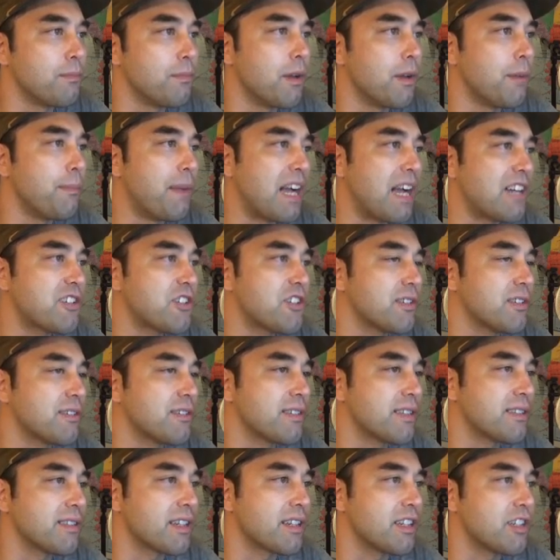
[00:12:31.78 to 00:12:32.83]
imagine
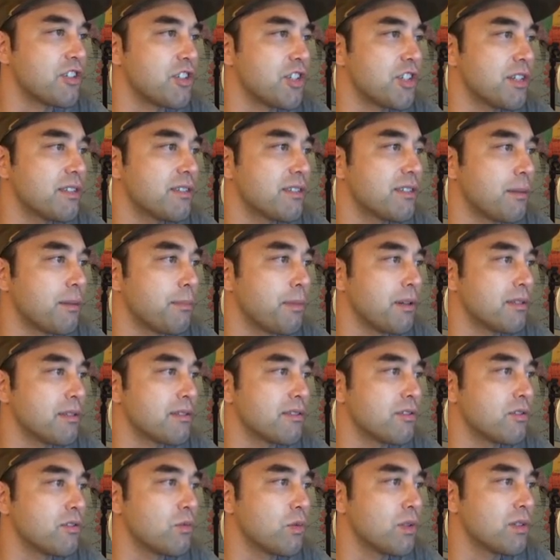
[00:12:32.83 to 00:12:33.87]
this as like a jigsaw
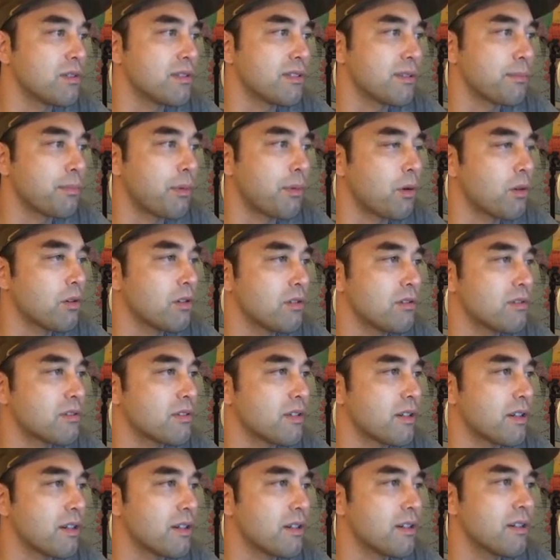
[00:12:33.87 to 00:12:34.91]
puzzle, well, Sapporo's
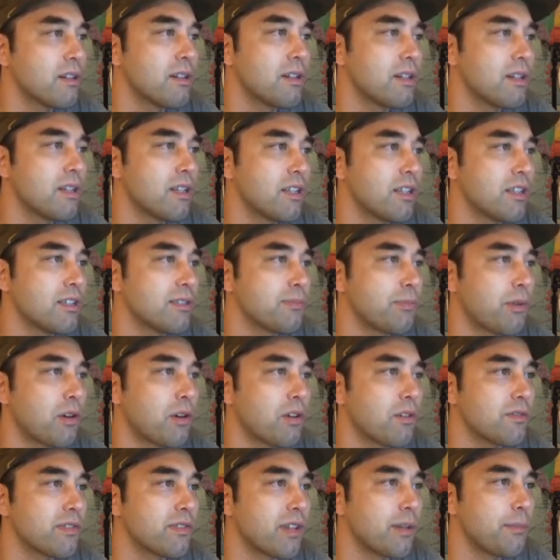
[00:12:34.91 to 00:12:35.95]
there, this
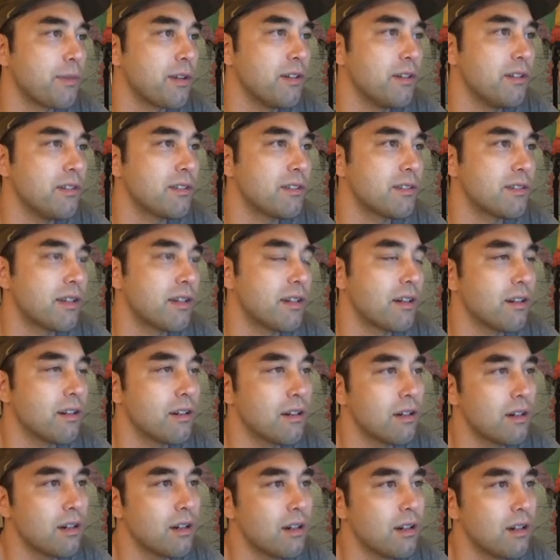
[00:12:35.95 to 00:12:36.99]
part of Siberia is
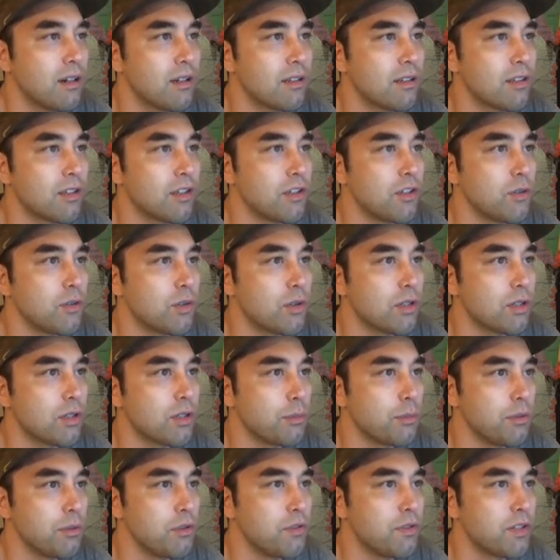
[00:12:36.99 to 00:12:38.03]
there, the
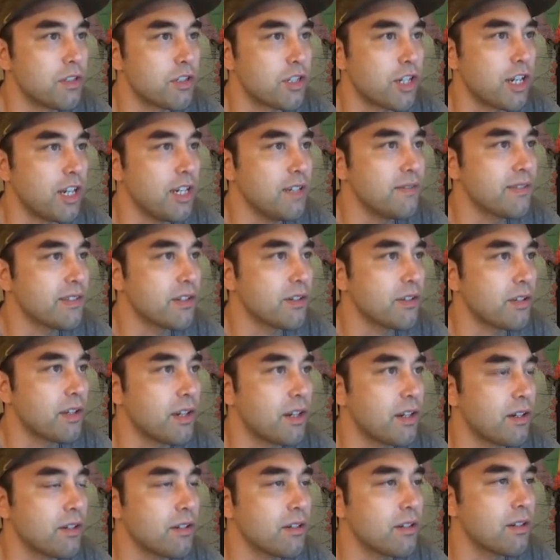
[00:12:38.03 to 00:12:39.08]
the Bluefish Caves are
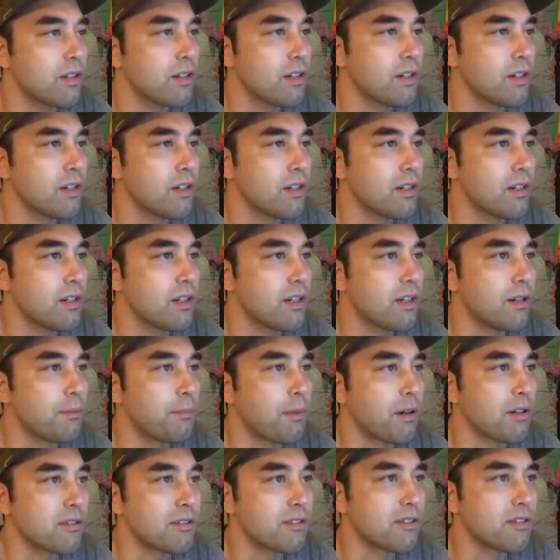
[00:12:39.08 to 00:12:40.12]
there, uh,
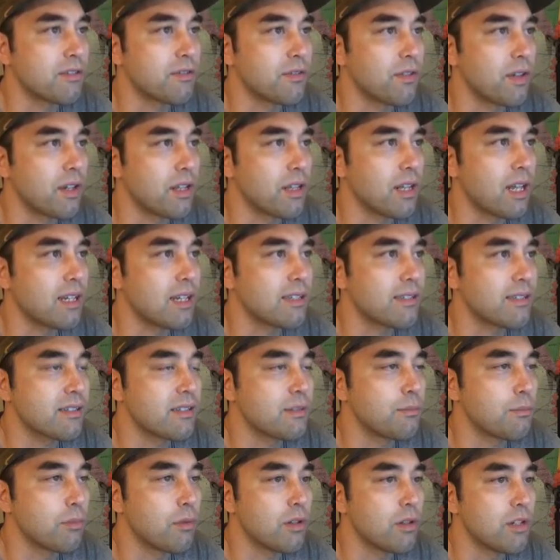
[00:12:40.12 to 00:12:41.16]
parts of
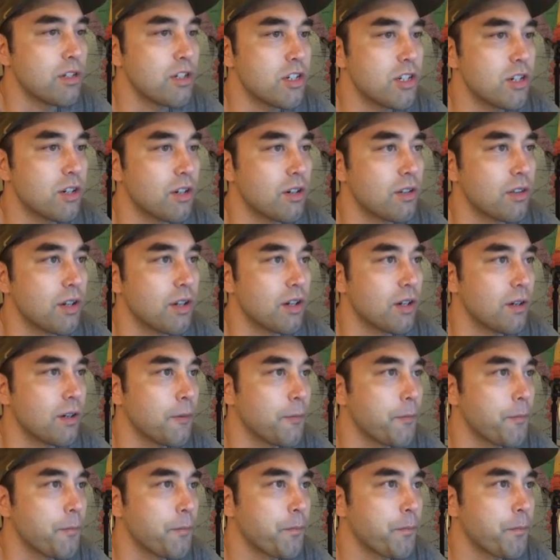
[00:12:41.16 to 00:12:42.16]
Alaska and Beringia are there.